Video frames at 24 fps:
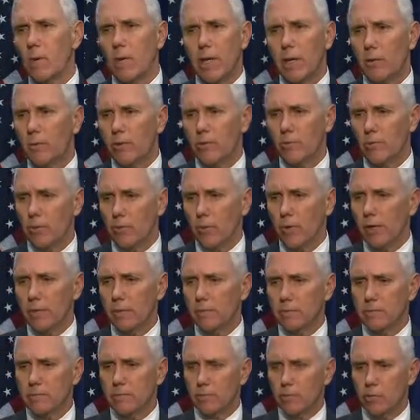Well, that was the
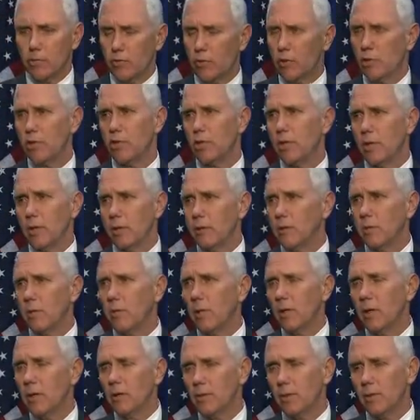right decision on her
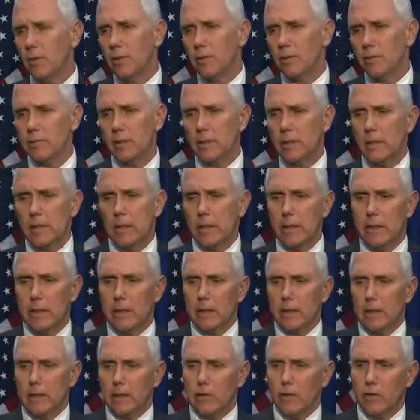part. We don't
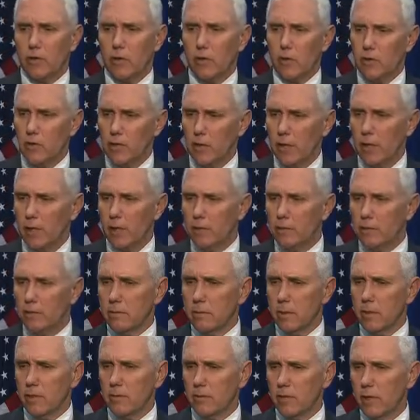associate
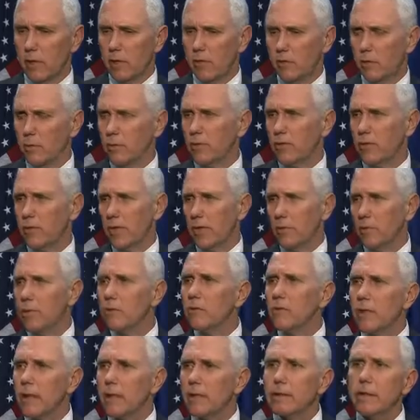ourselves with
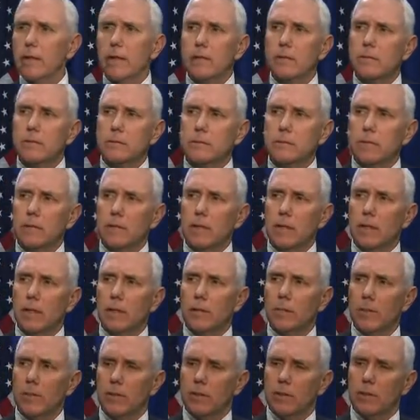statements like that.
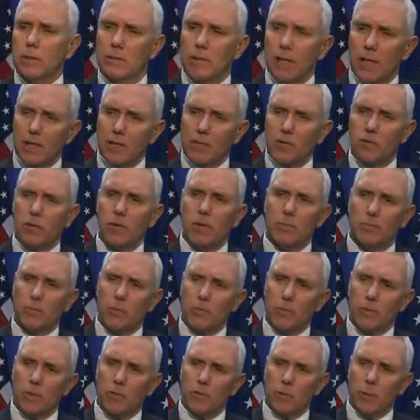But Donald
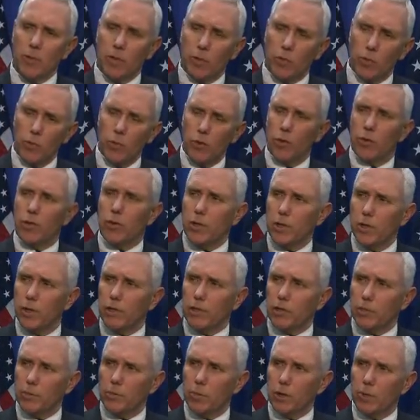Trump has made a real
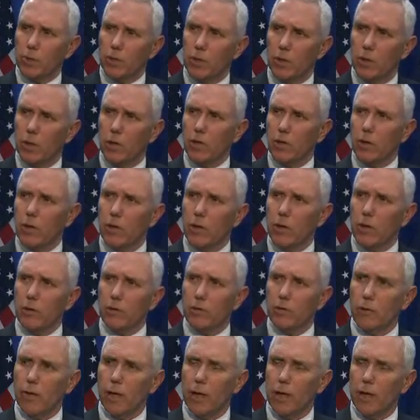connection to people all
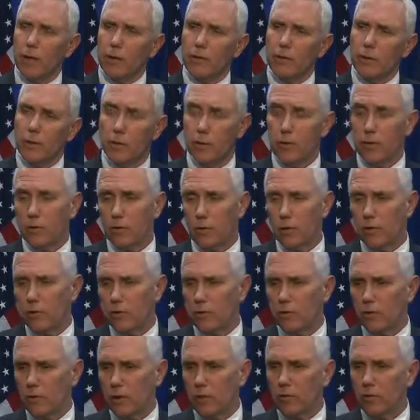across Ohio and all
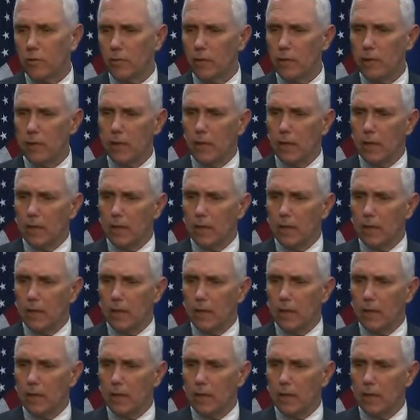across this country